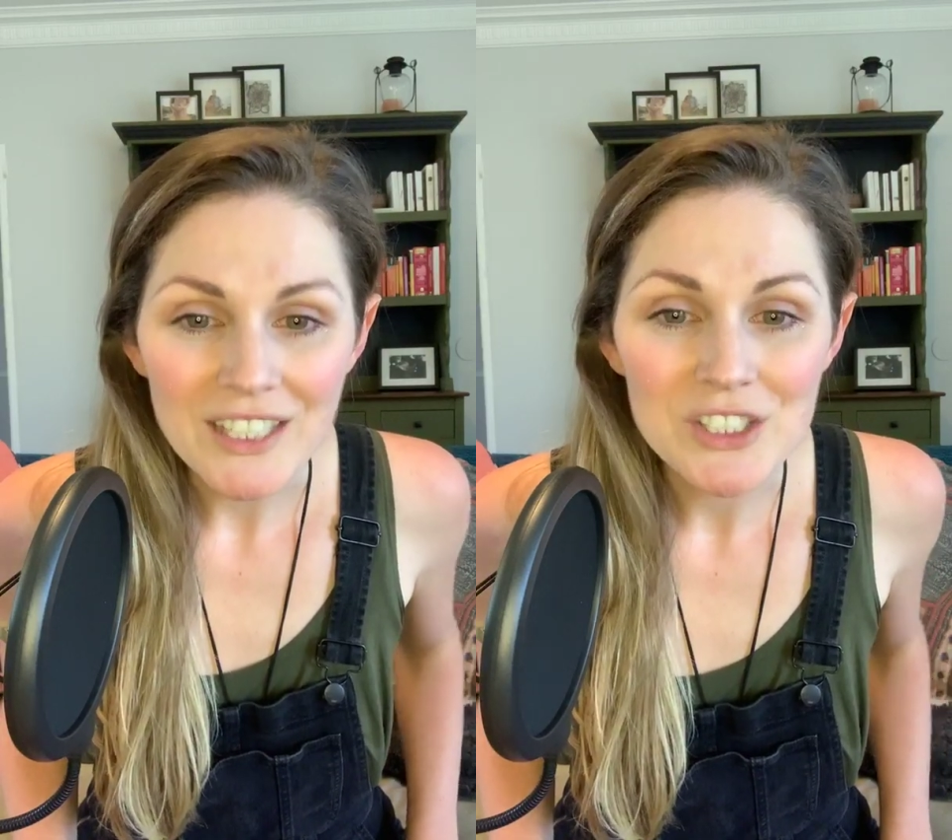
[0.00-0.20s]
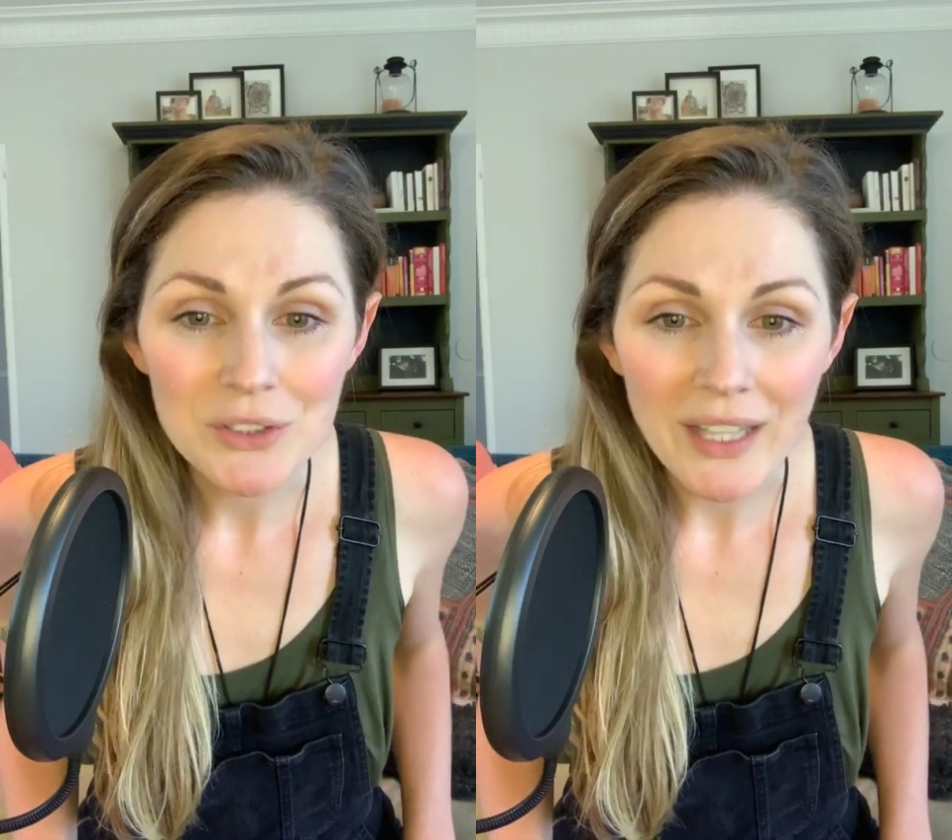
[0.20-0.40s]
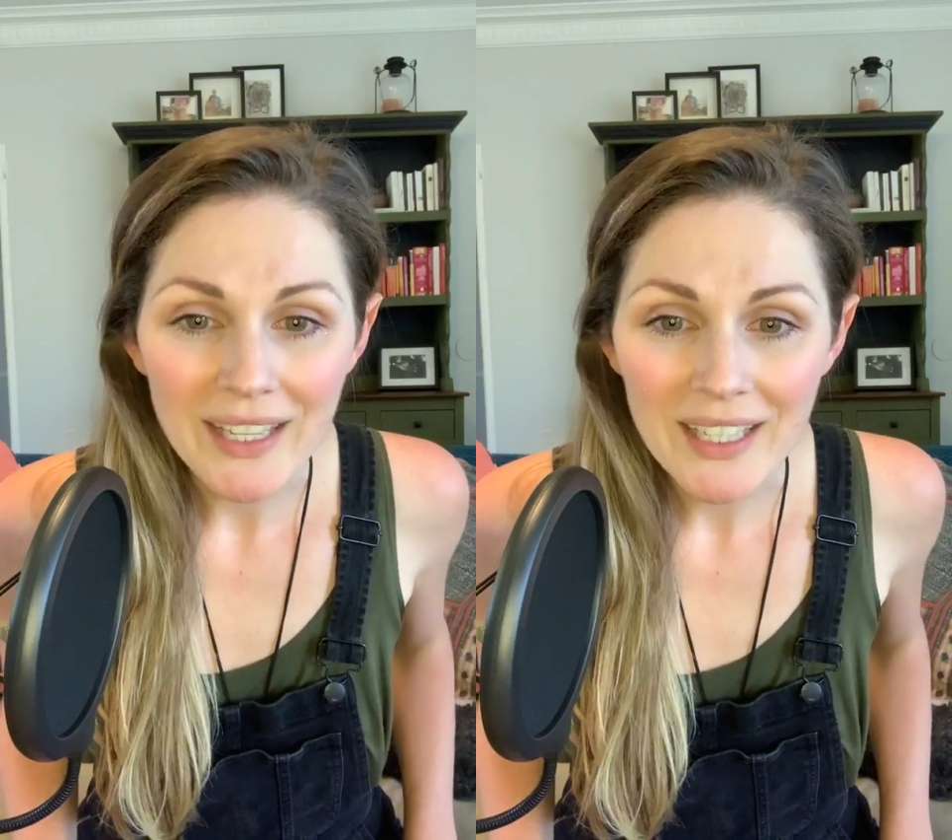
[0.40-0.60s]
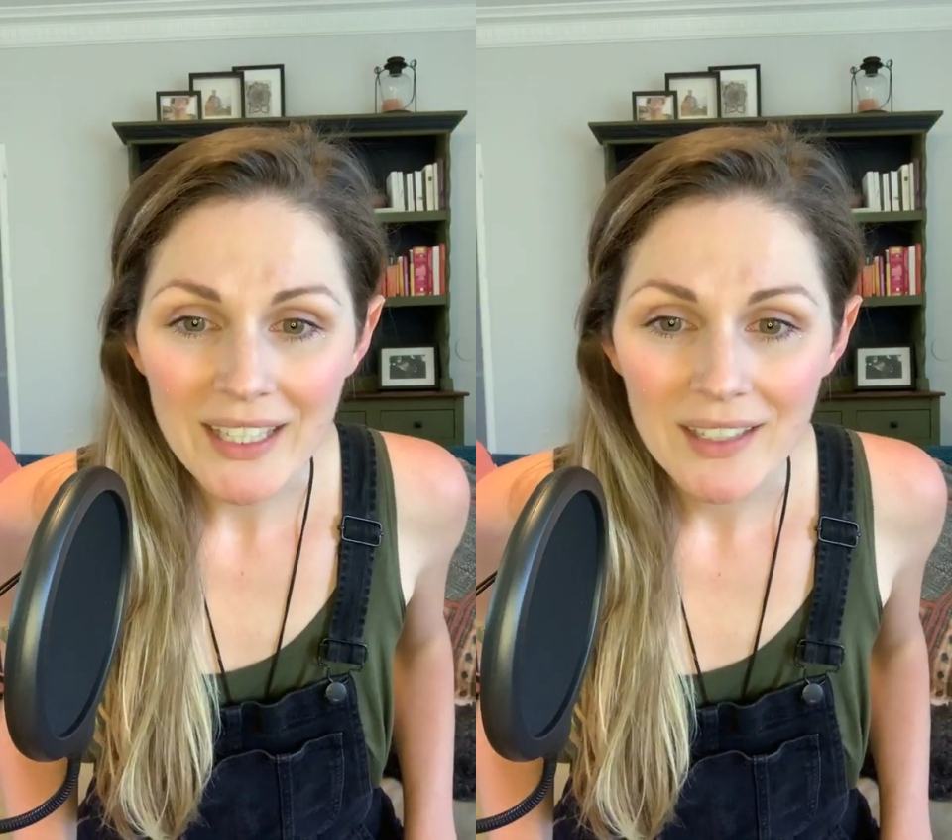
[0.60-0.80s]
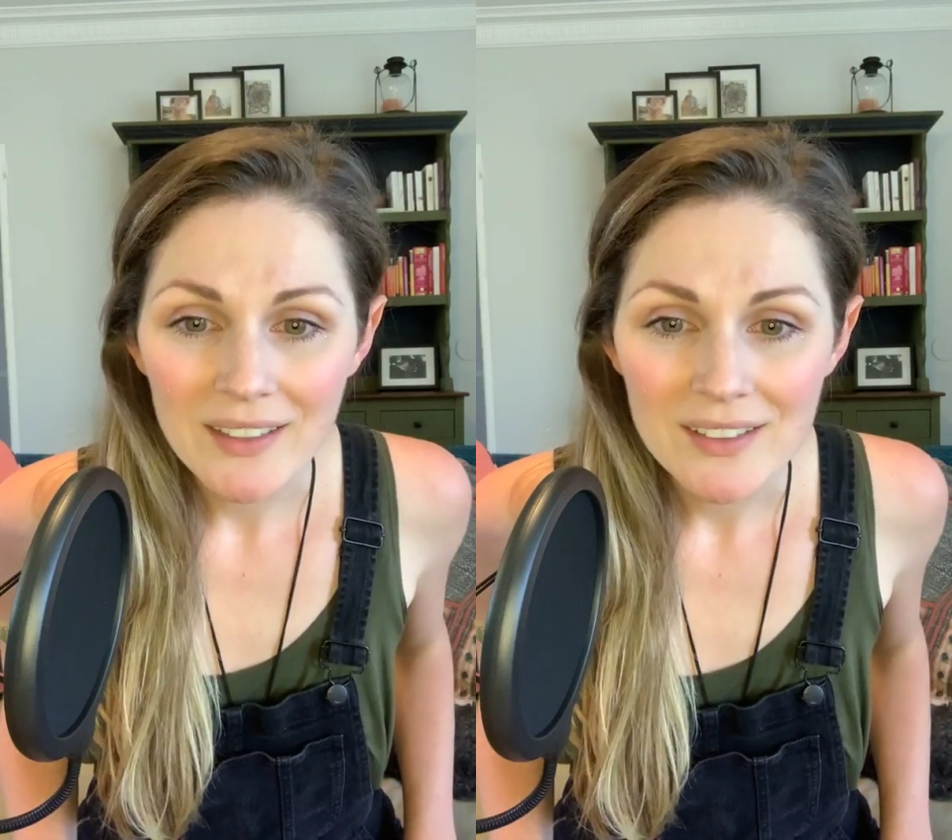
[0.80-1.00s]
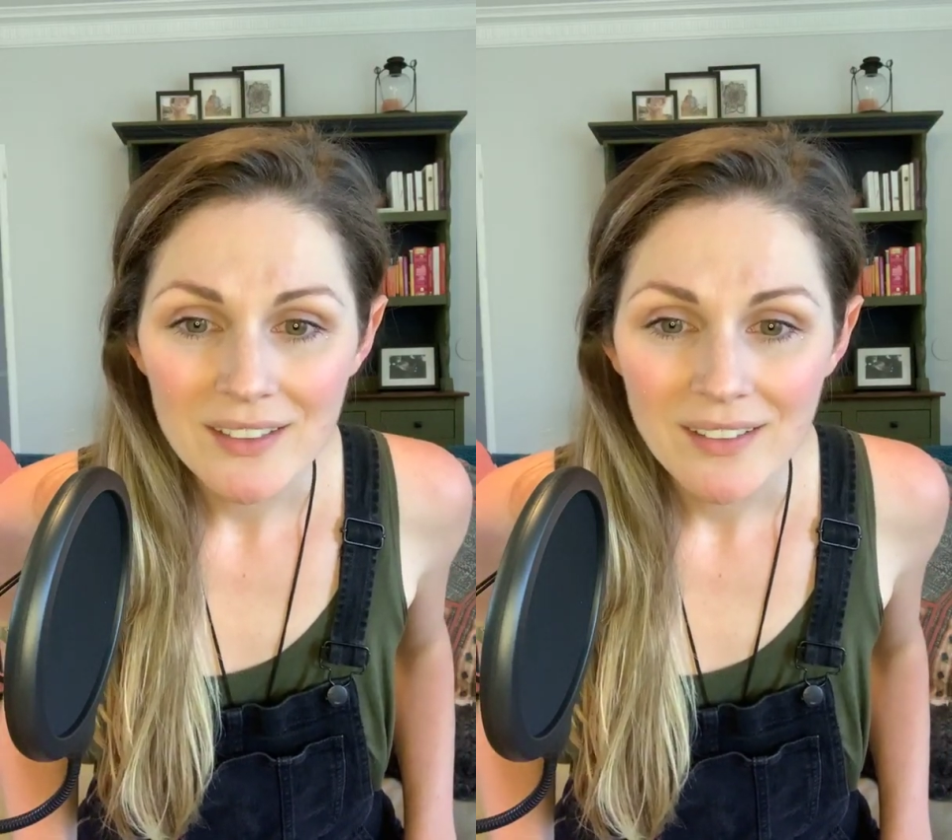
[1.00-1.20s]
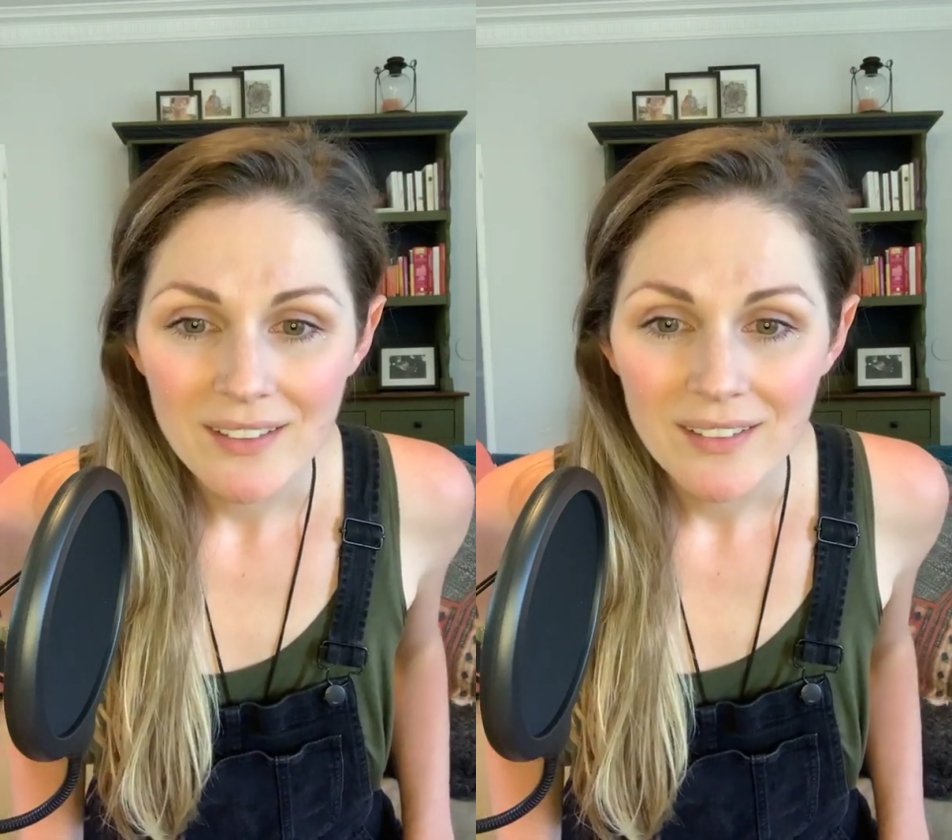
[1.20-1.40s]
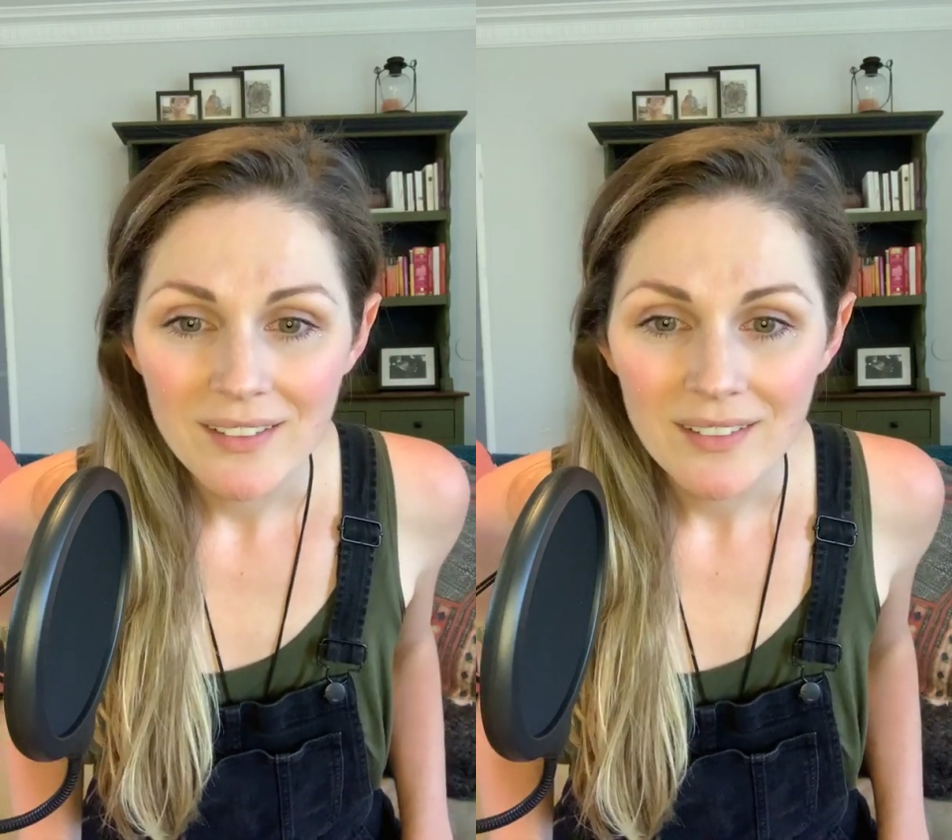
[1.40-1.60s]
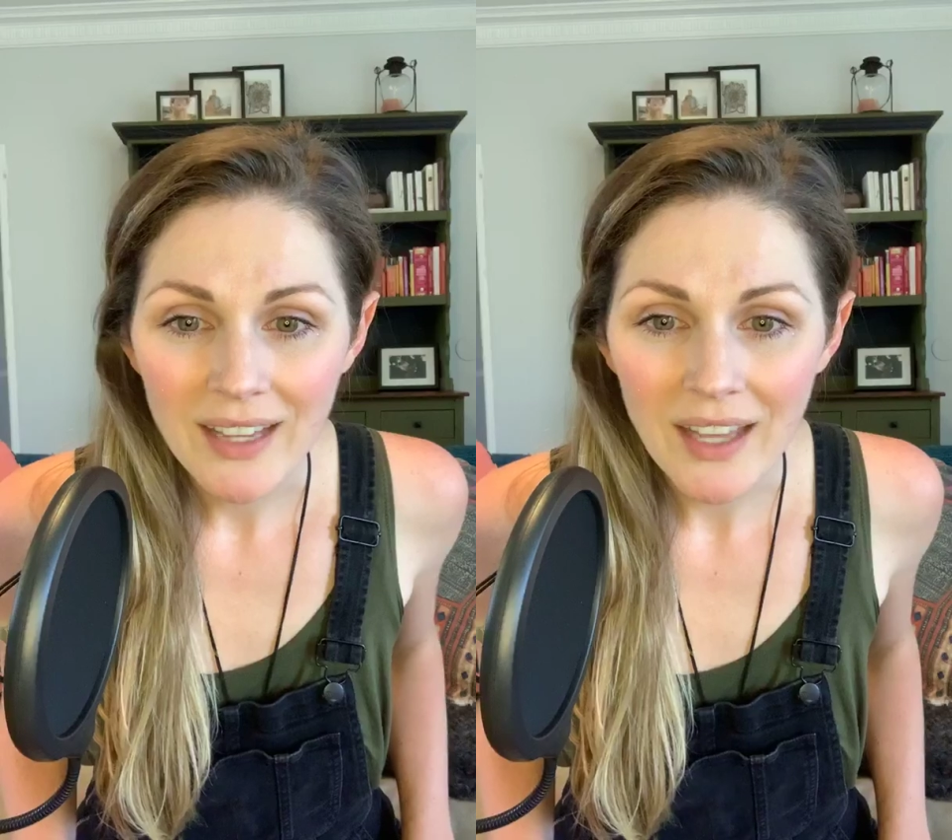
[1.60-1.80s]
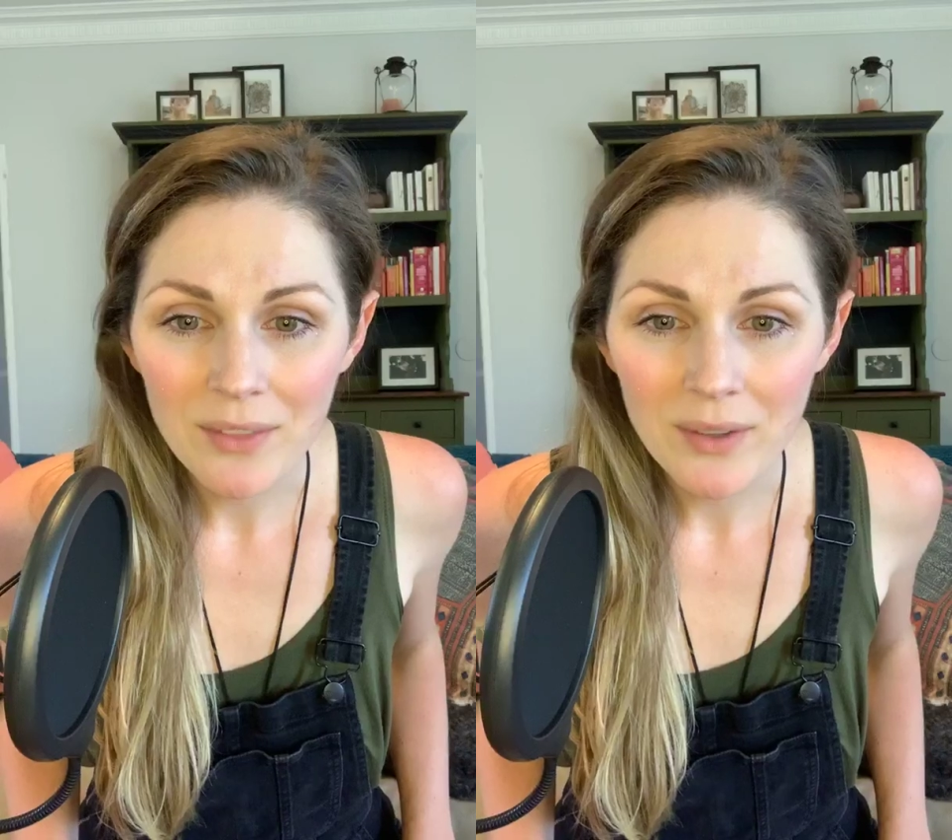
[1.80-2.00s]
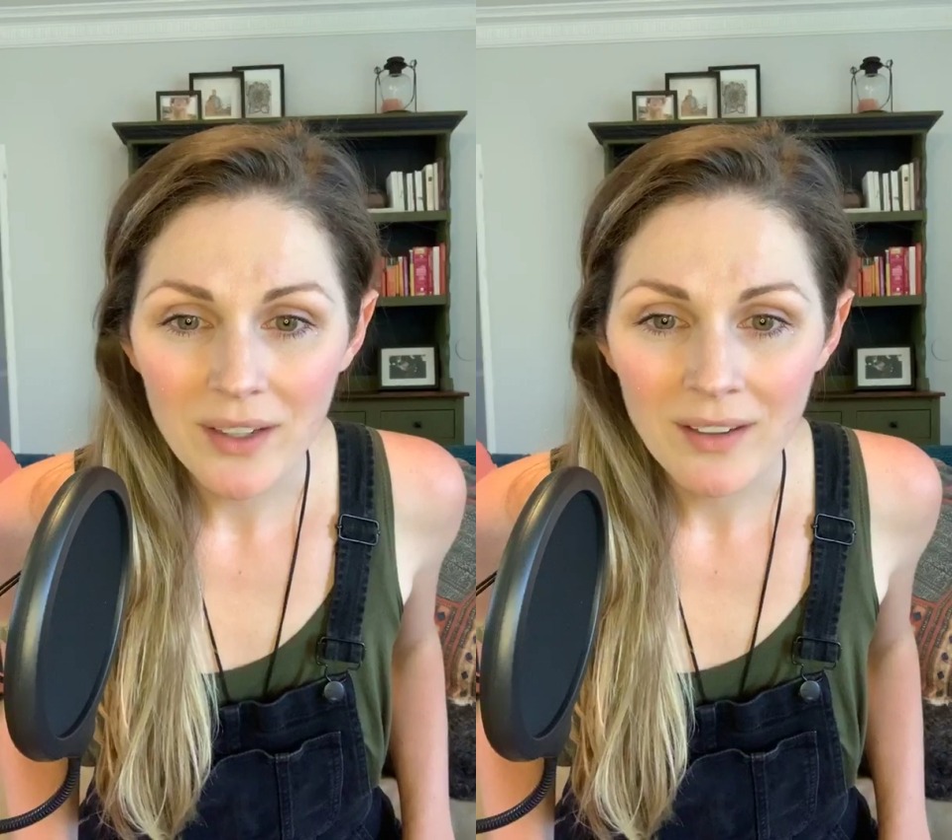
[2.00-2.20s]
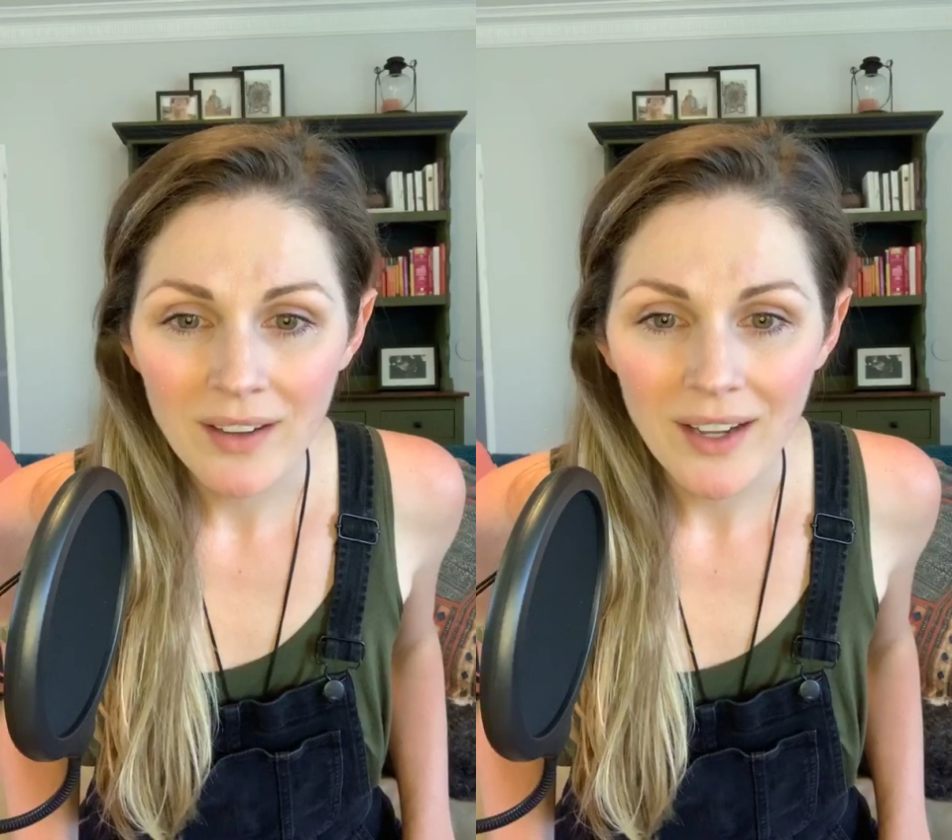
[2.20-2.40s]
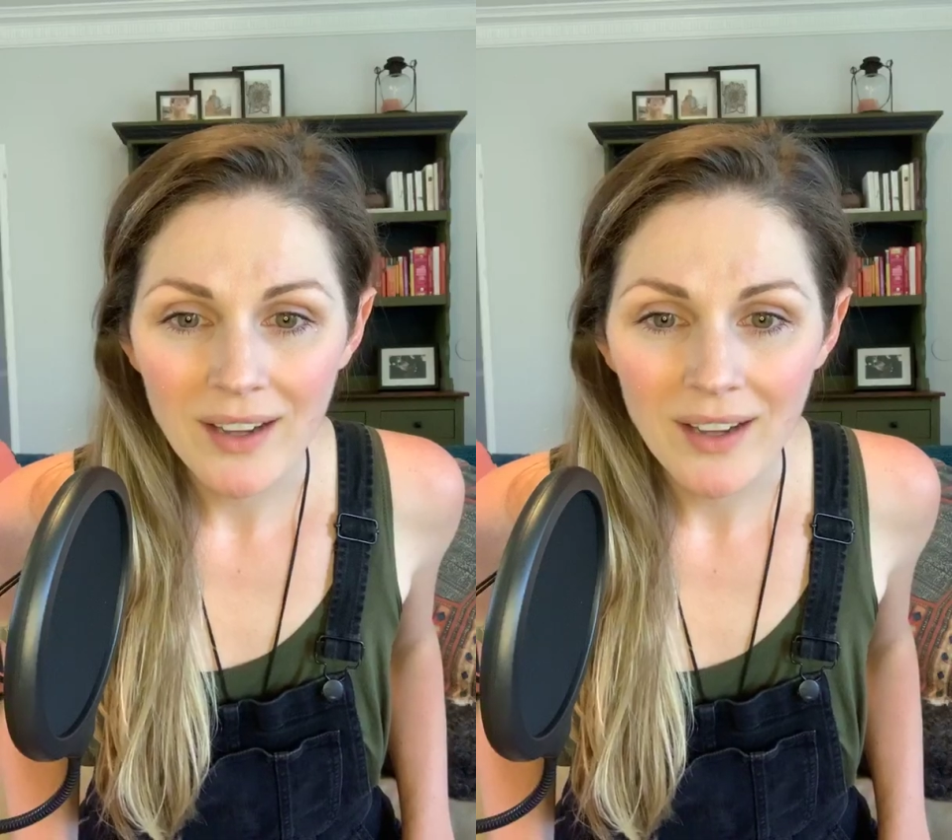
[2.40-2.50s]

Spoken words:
Do you like it, Catherine?